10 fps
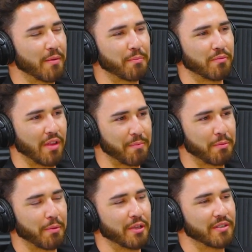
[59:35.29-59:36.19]
A lot, of
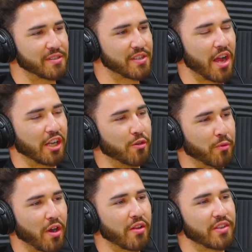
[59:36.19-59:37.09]
people put stock in
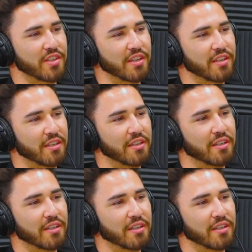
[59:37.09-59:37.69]
numerology.